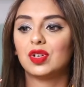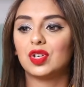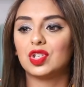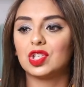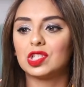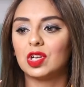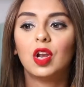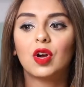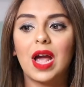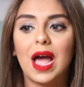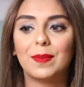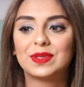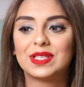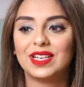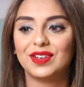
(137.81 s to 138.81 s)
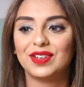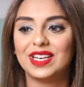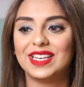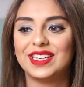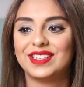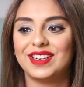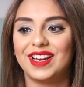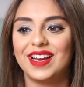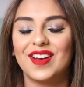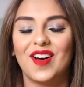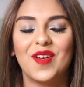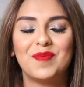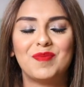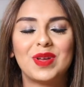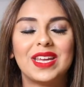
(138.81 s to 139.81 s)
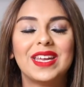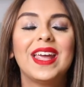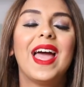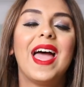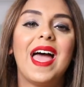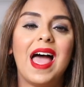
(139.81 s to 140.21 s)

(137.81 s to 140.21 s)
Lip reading: to just look absolutely great on me